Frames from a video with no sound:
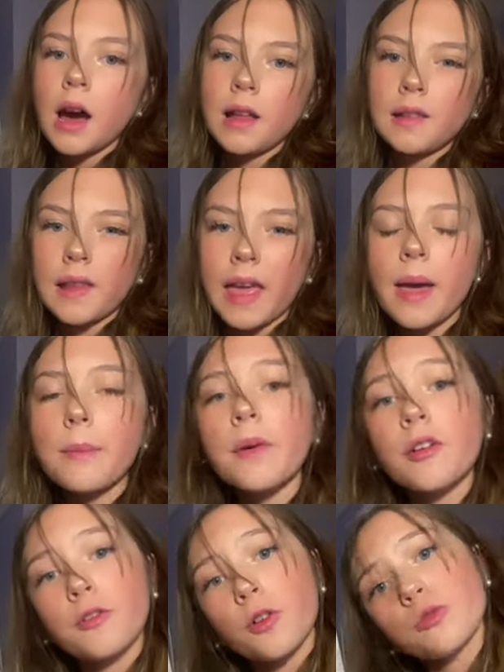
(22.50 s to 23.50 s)
a lamp,
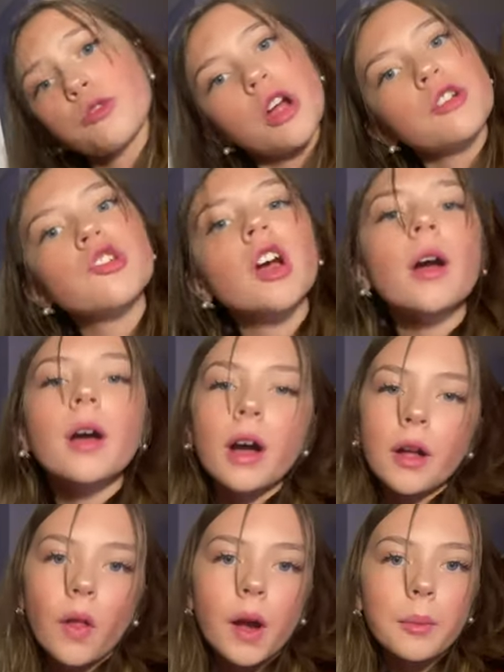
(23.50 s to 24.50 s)
a phone charger,
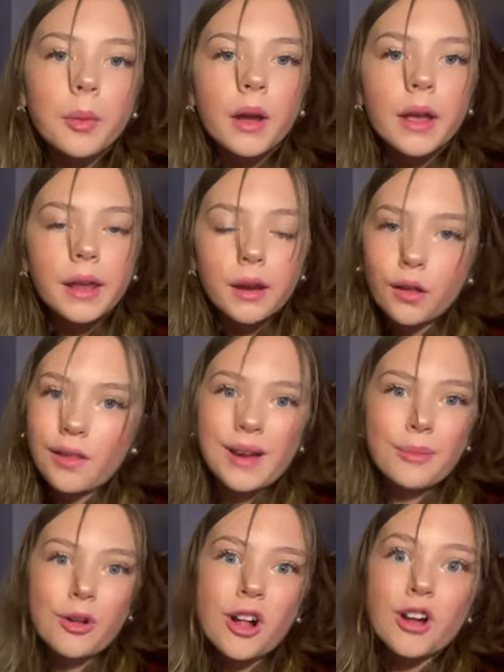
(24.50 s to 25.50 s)
alarm, and an
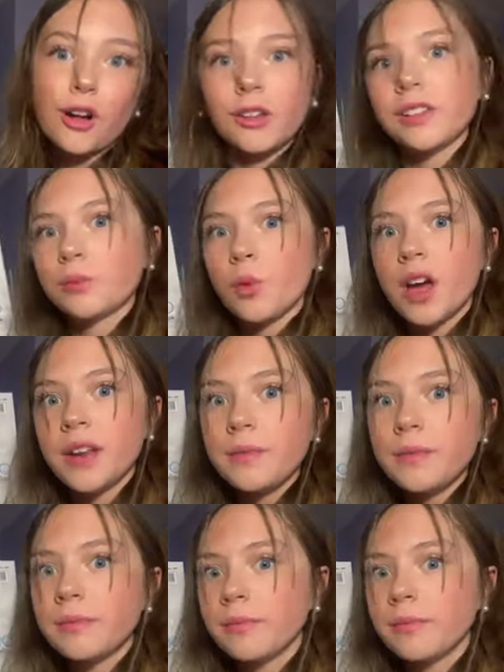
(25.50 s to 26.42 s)
alarm clock all in one.